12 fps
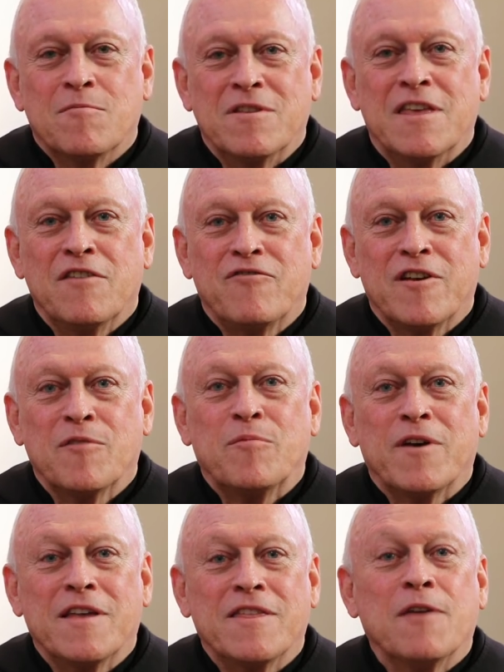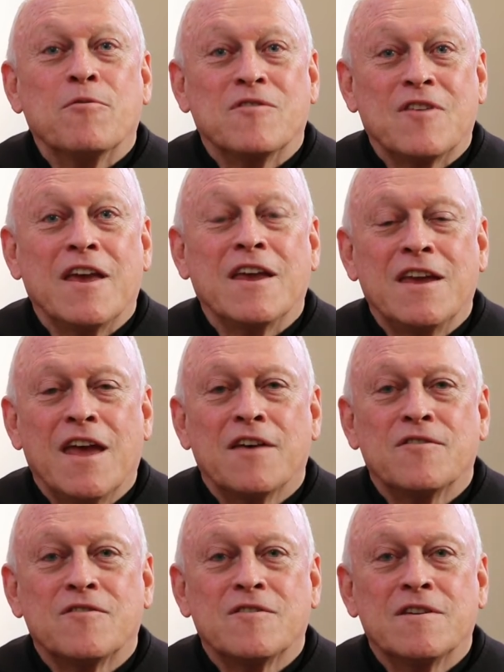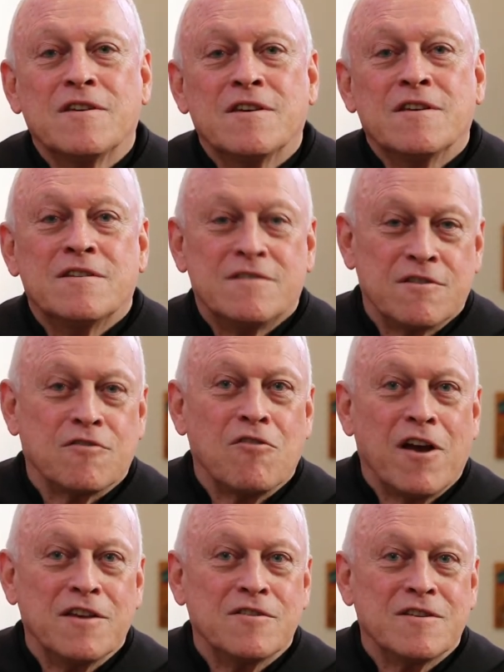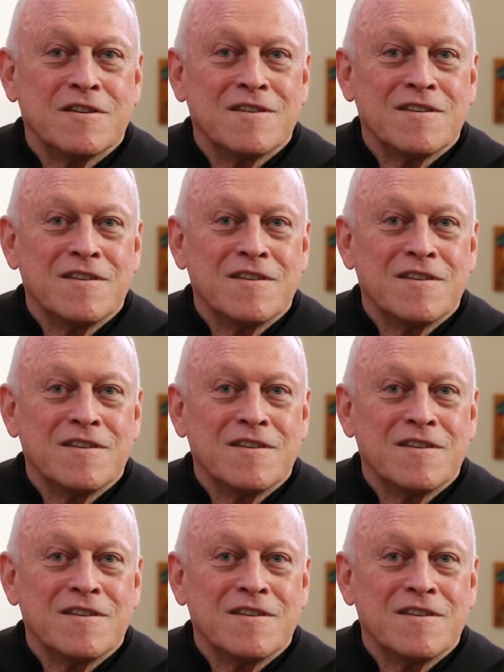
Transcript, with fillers: But they felt they were saying yes to Christ.